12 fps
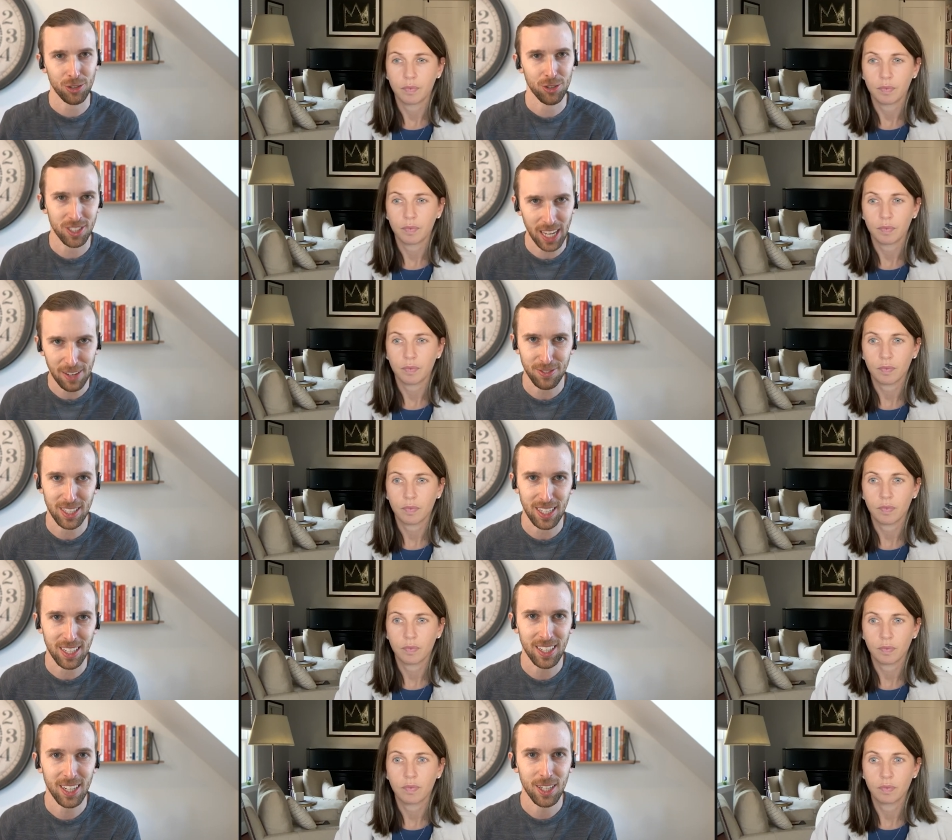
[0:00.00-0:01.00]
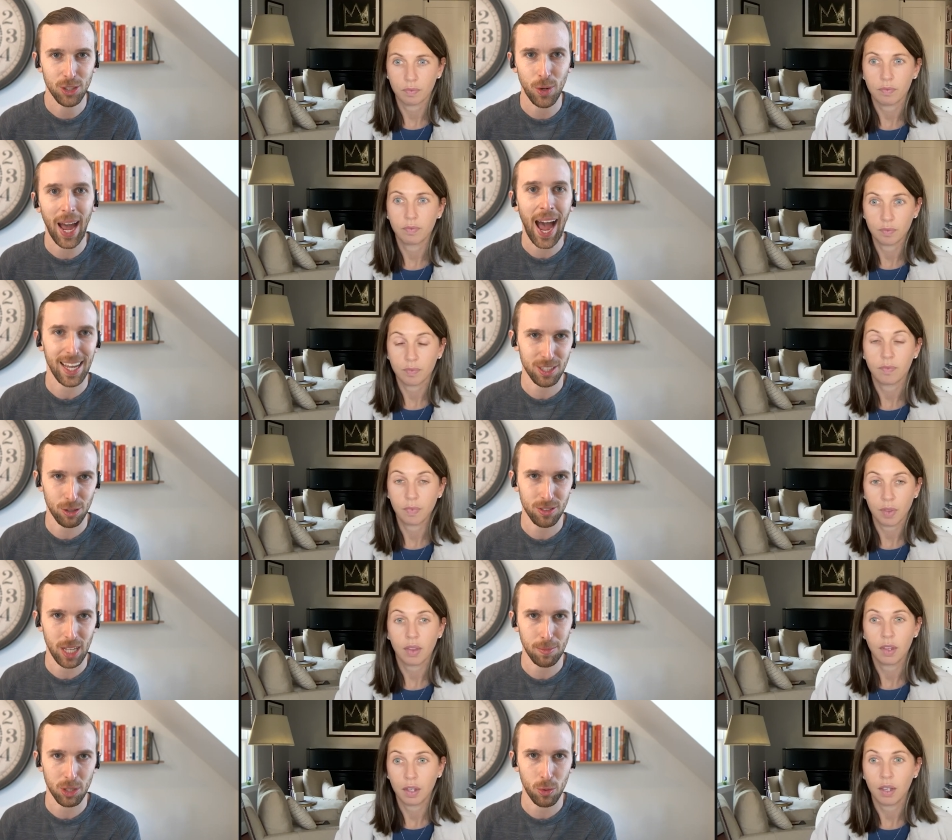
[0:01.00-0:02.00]
Speaker 1: safety to ask those
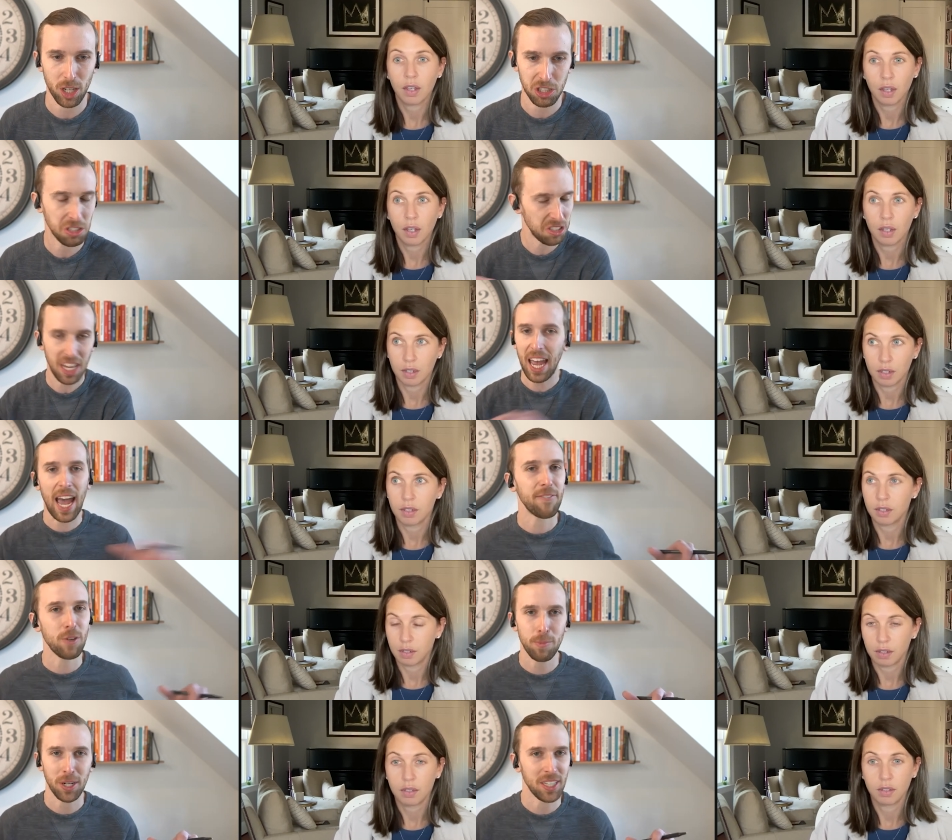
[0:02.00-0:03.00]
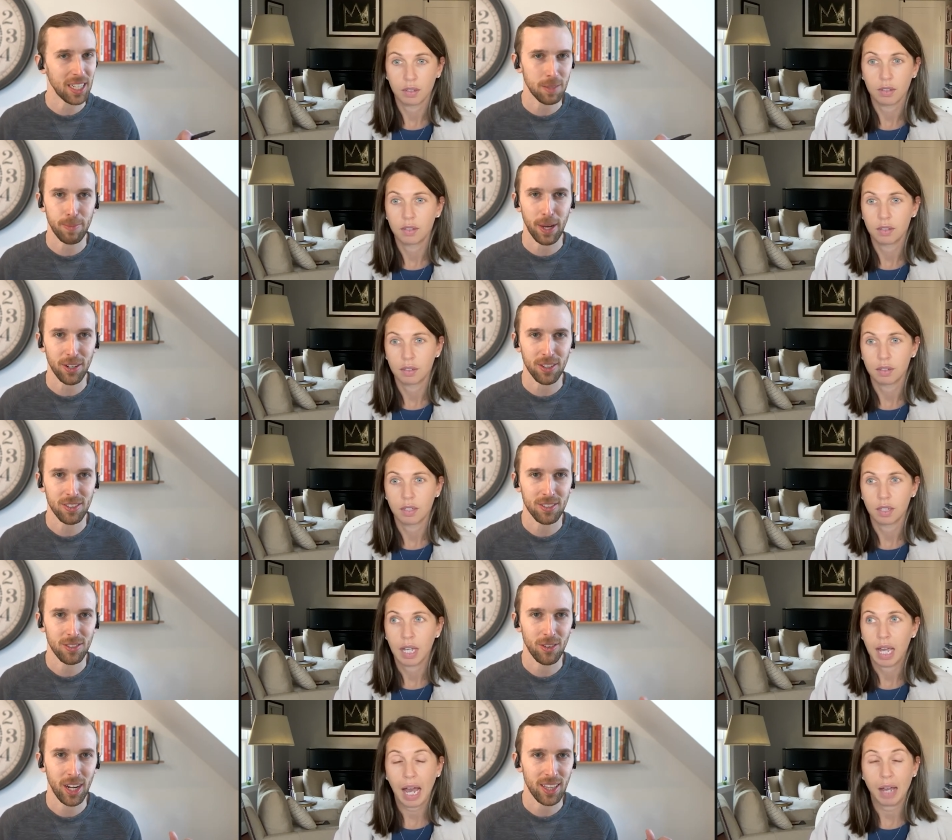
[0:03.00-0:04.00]
types of questions, everybody gets better.
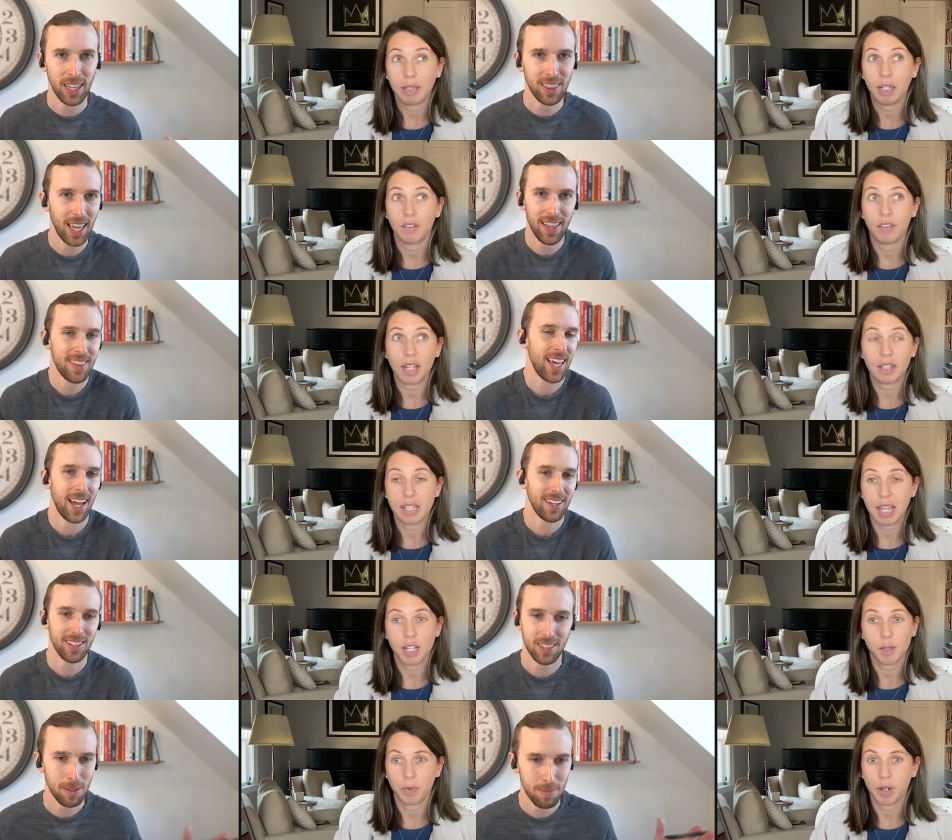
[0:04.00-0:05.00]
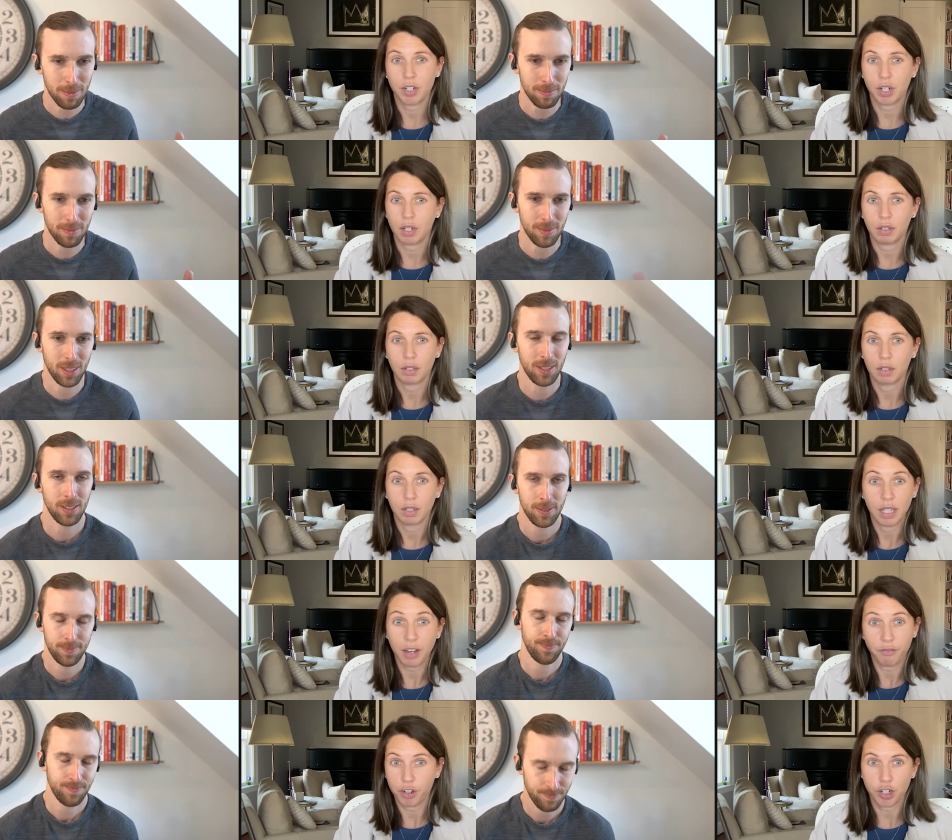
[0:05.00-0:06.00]
Right. I mean, like that, that's that, the aspiration.
Speaker 2: Yeah,
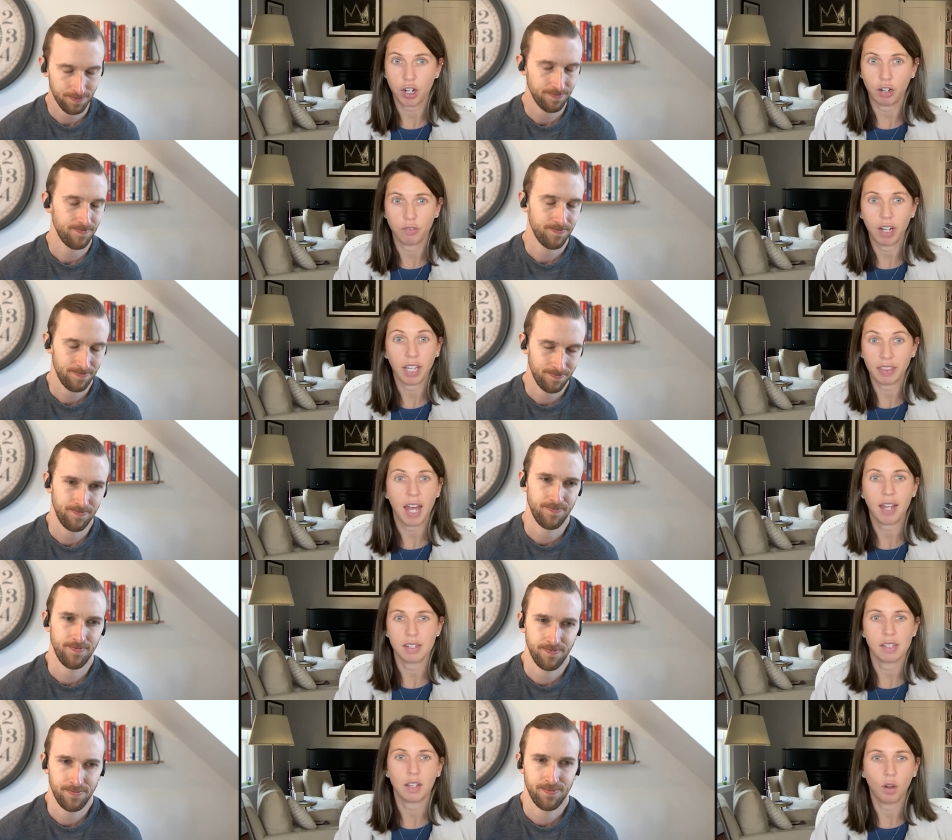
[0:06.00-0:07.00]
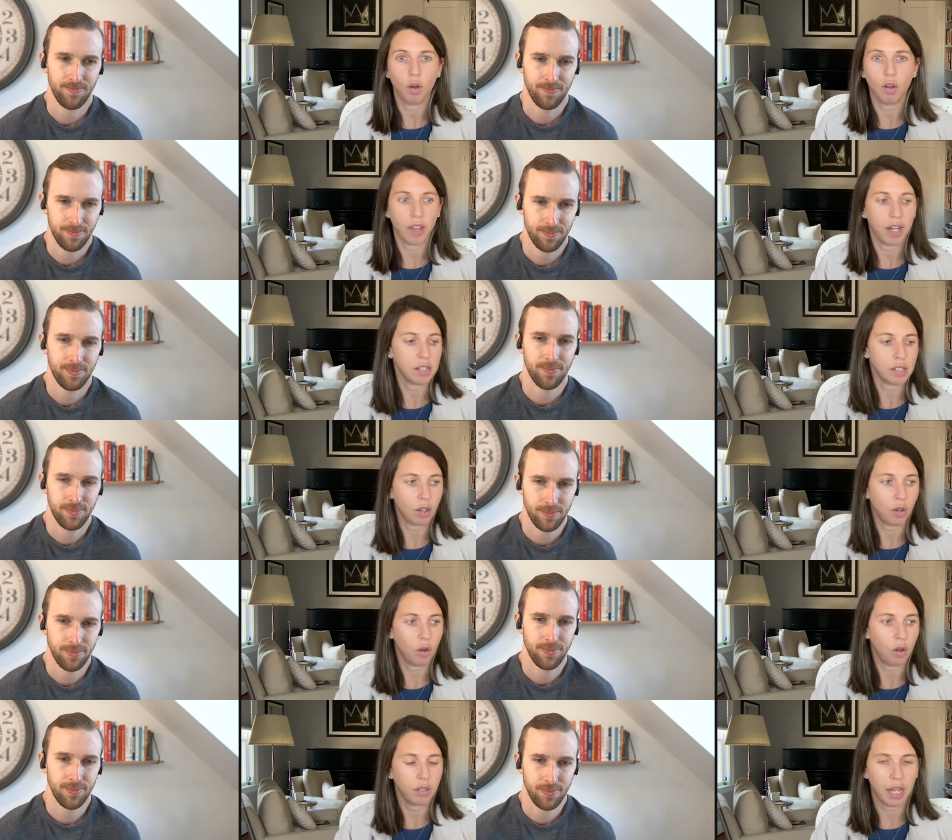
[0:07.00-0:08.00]
for sure. Right. Like that is the goal. That is the
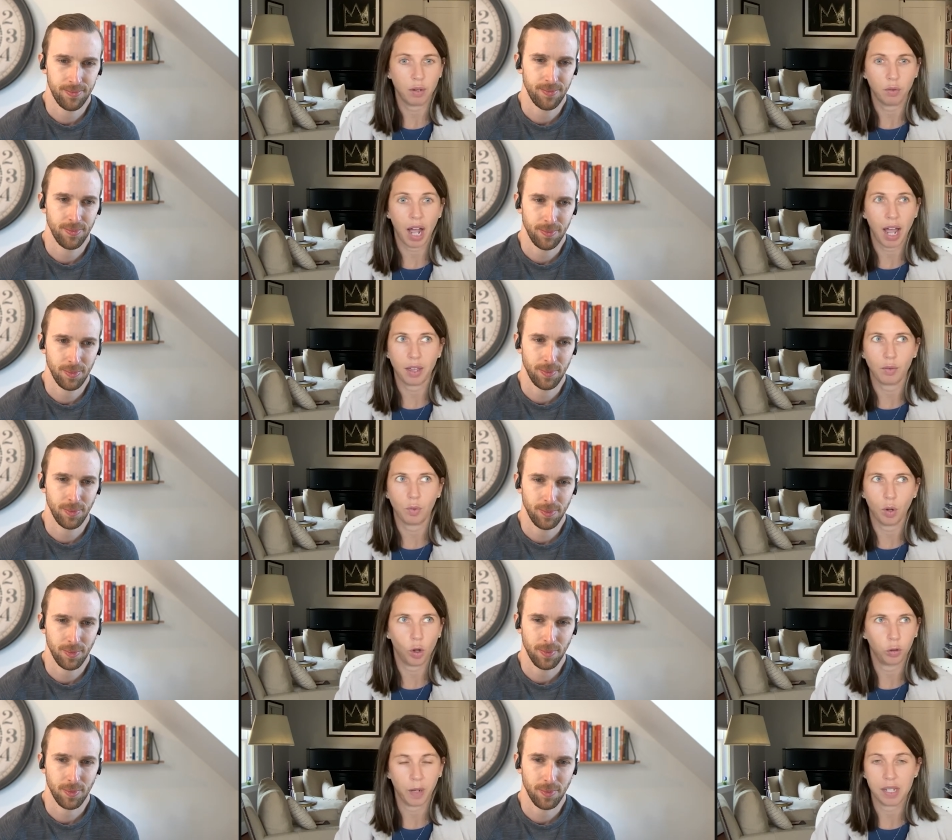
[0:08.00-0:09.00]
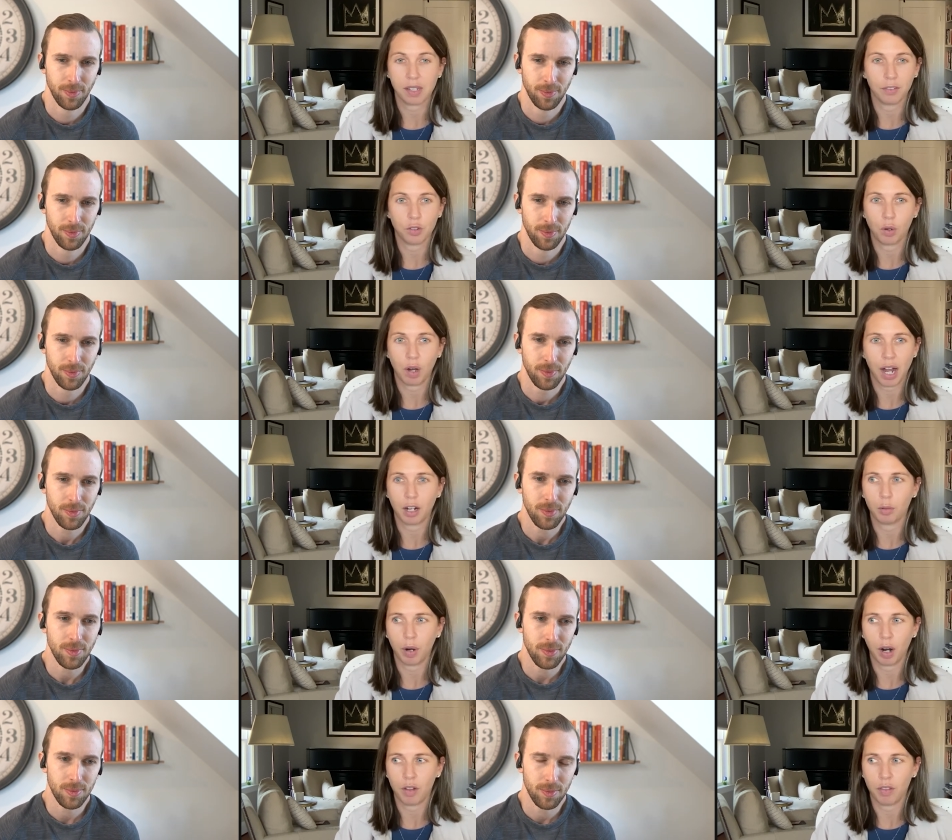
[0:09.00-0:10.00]
goal. And I will hold myself to a higher
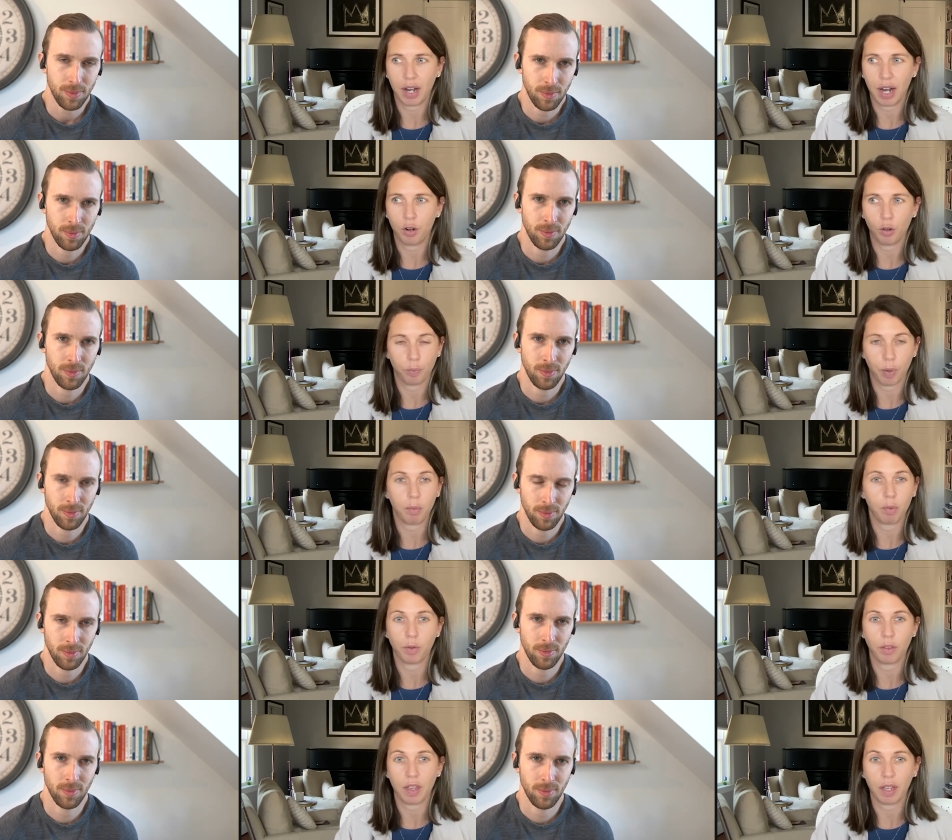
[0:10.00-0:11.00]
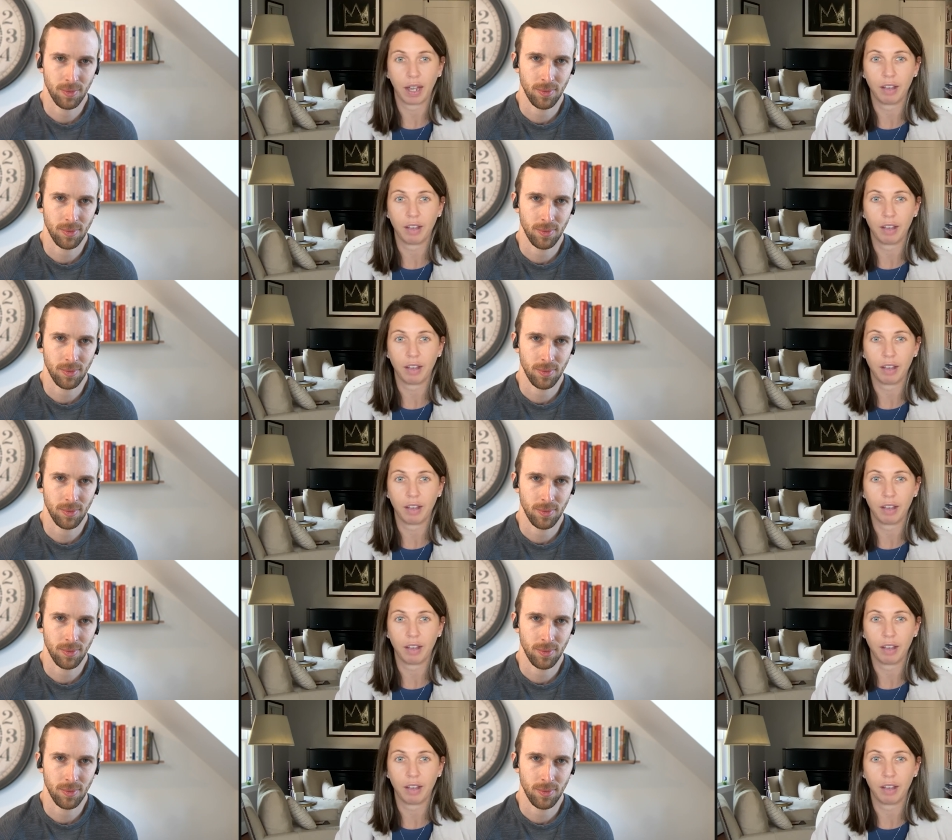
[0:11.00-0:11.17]
bar that I don't probably think I've